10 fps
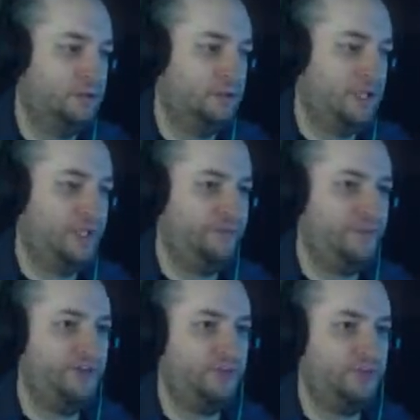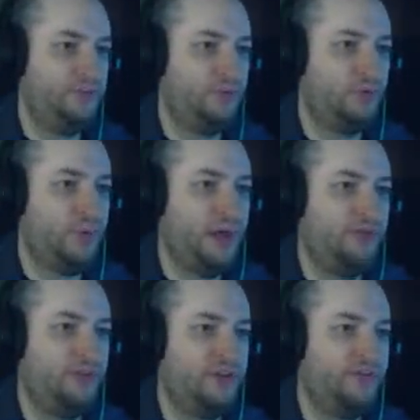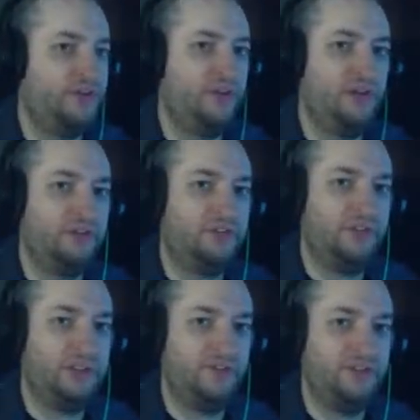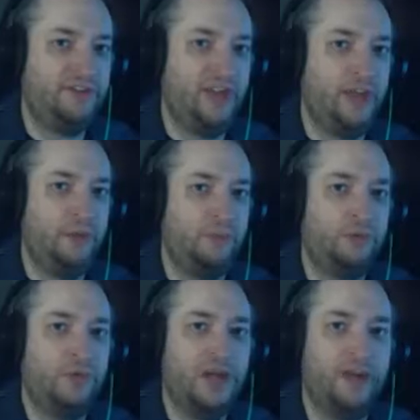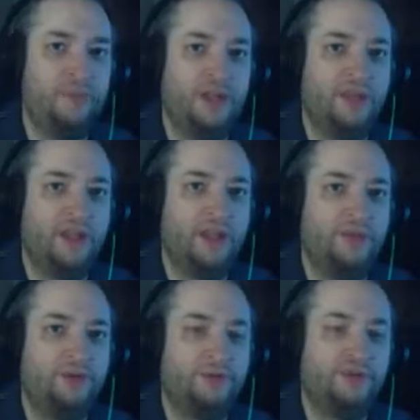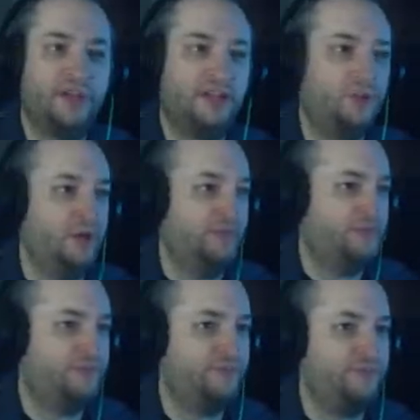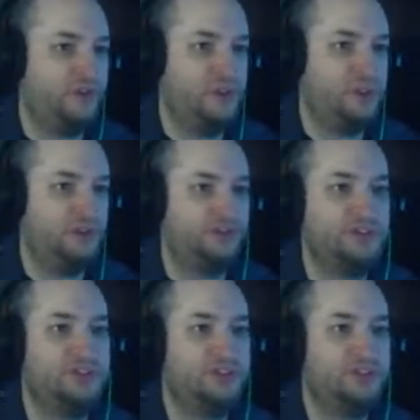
And if this requires us to, to leave the town, we'll grab uh, that other side quest first.